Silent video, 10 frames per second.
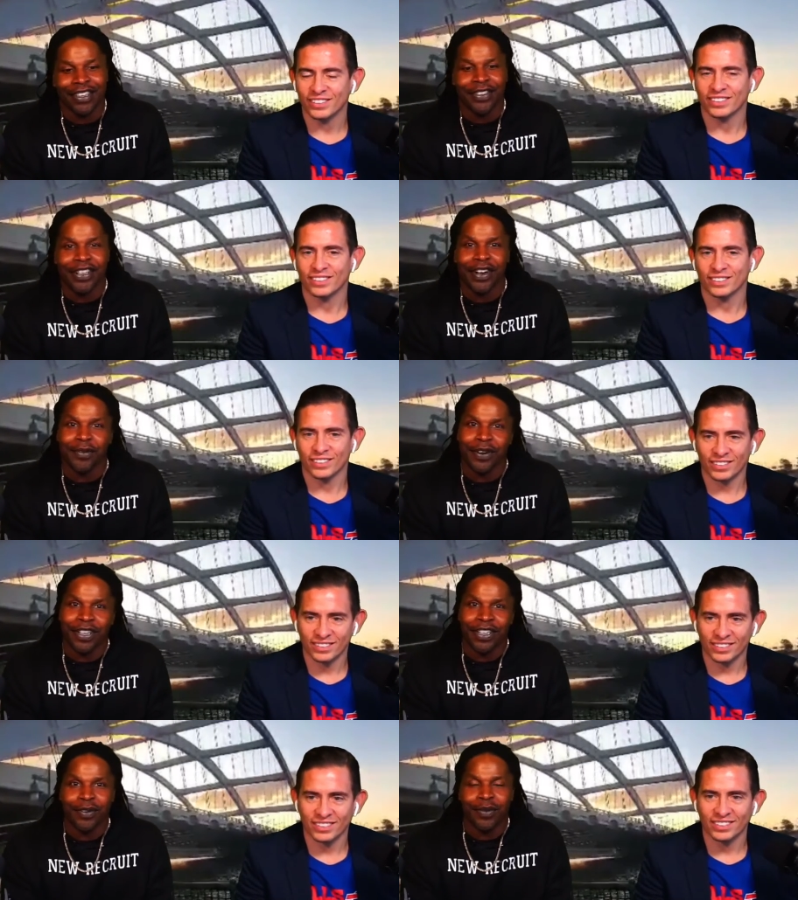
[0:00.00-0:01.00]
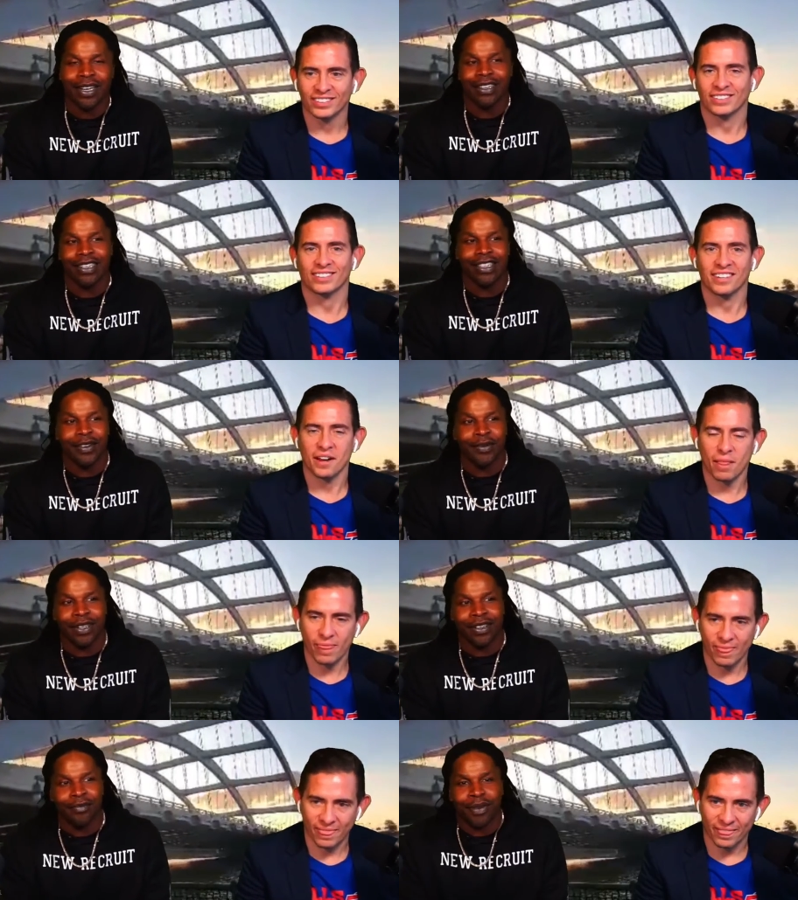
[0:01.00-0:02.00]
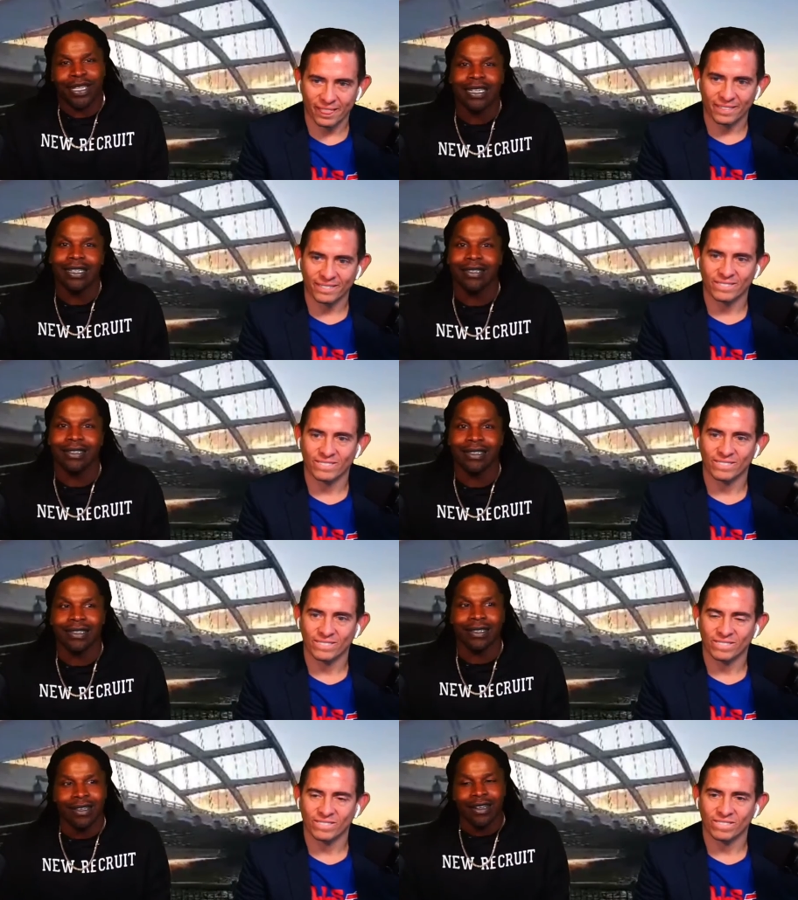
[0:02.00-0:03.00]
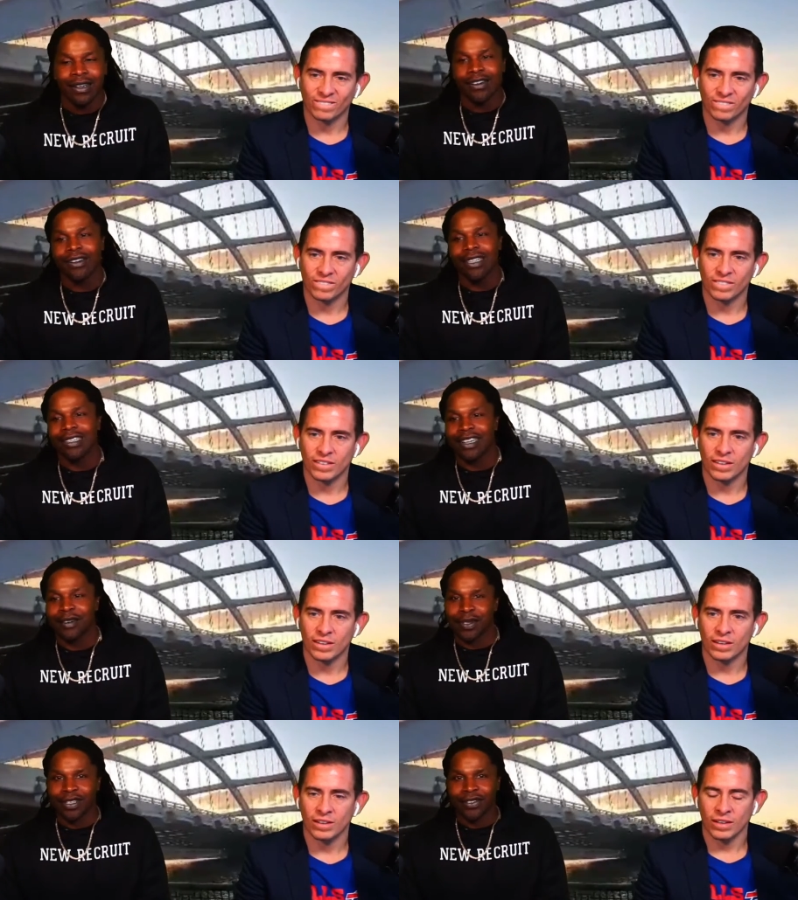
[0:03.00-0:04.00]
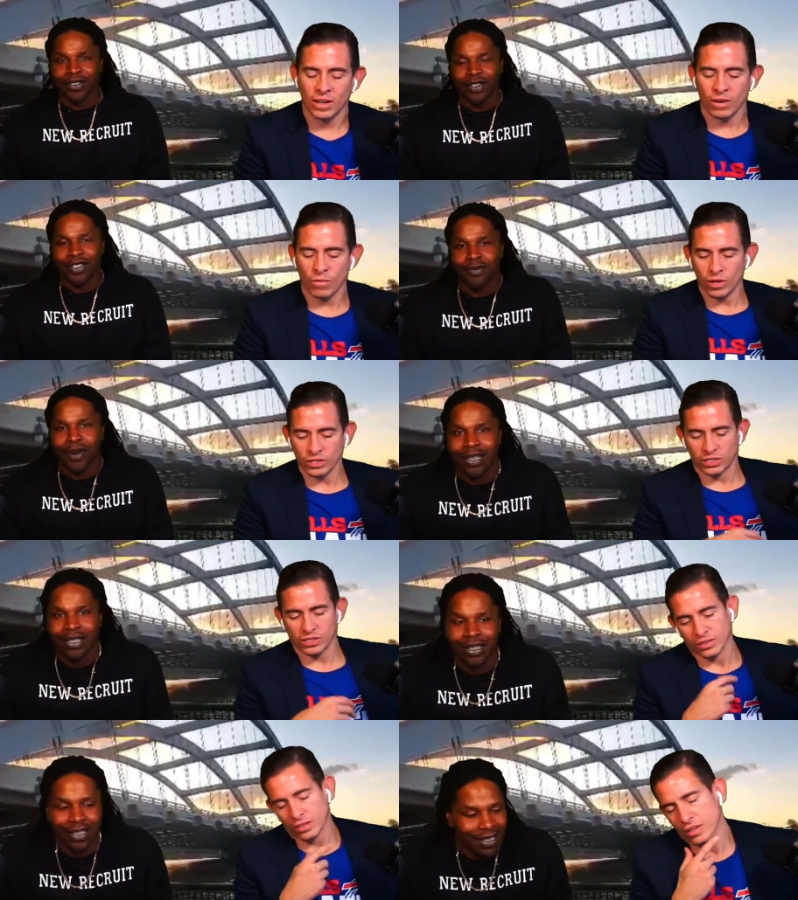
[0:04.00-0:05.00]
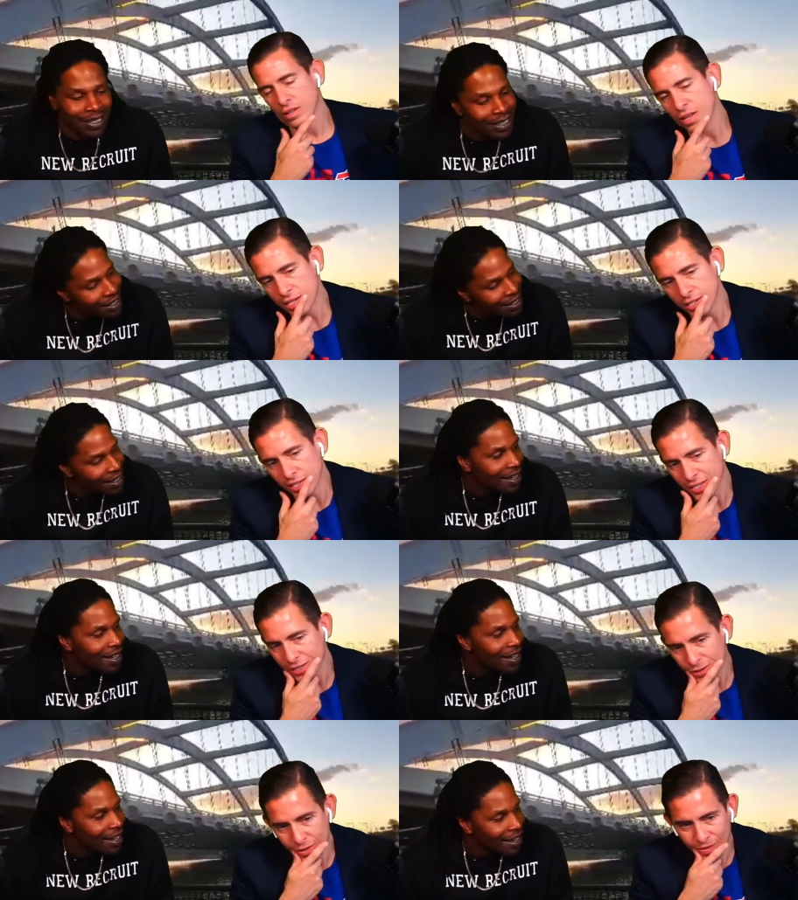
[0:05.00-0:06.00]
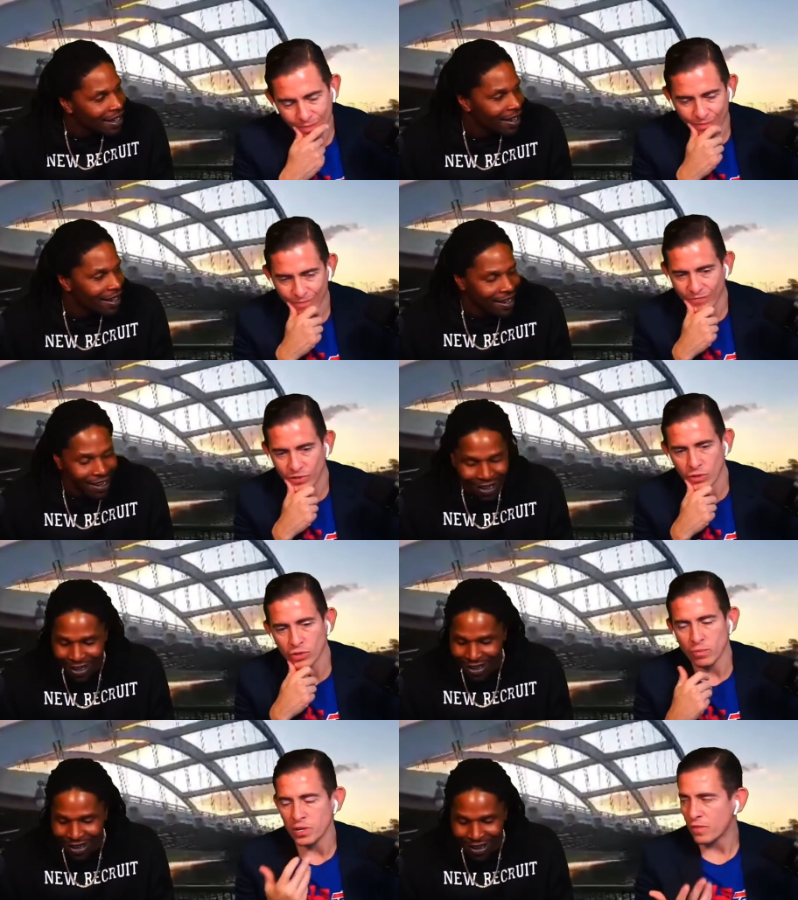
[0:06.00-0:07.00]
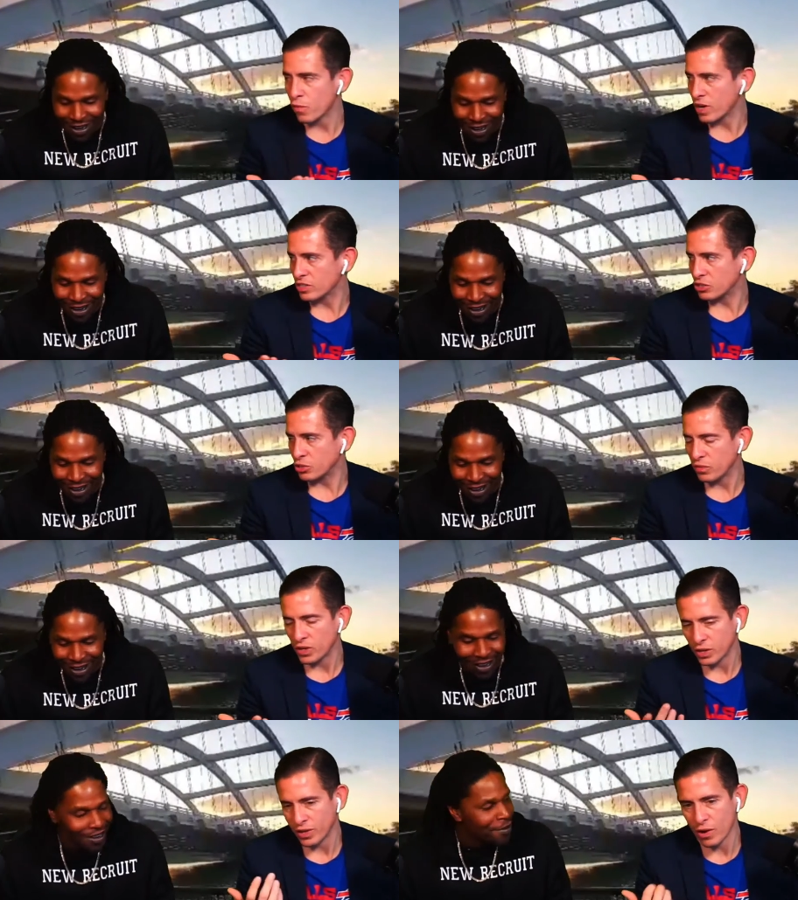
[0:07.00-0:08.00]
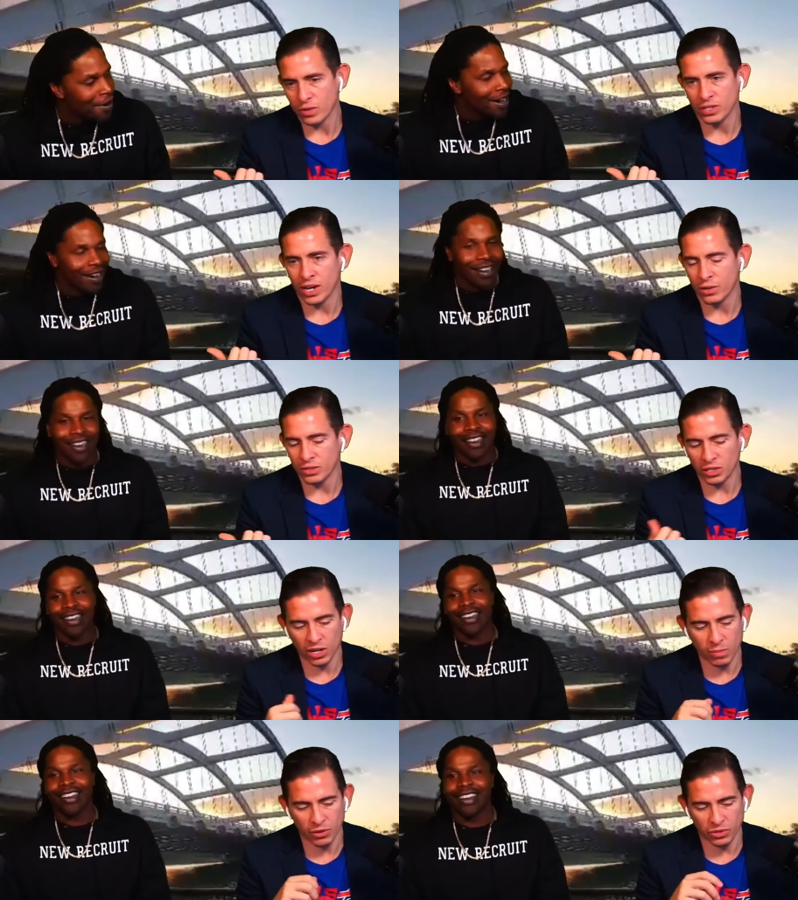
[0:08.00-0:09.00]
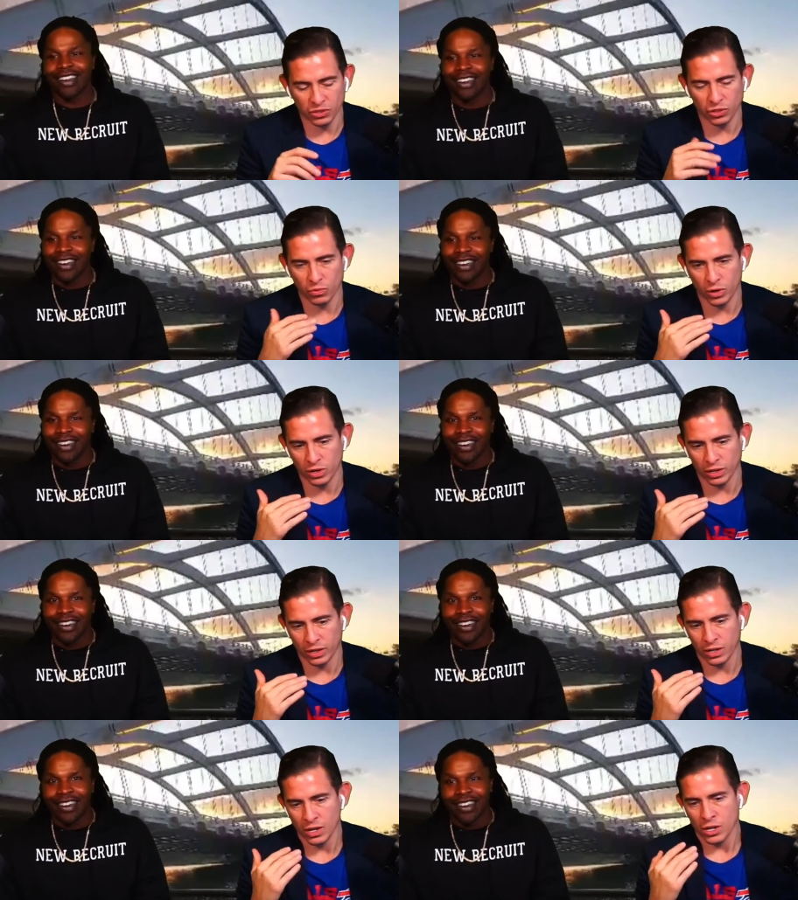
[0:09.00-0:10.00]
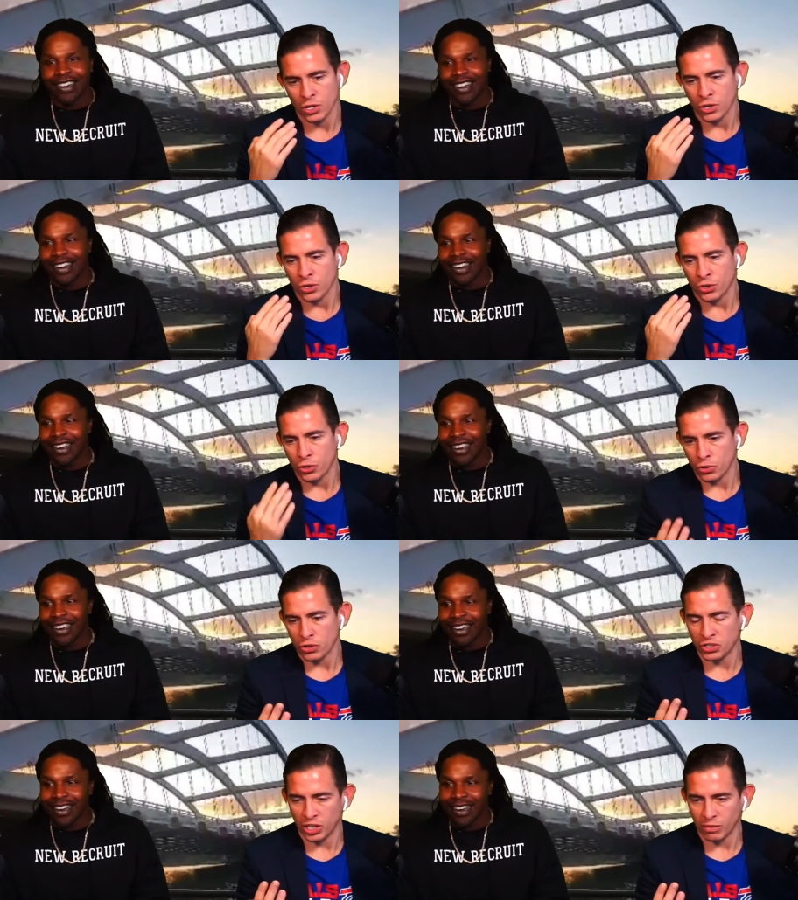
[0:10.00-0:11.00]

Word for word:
Speaker 1: you start working your way into dealing with the players and all that type of stuff. So it's a well, process.
Speaker 2: It's, it's so there's so many different ways to do video, and I always, I always talk about this too, where like you're the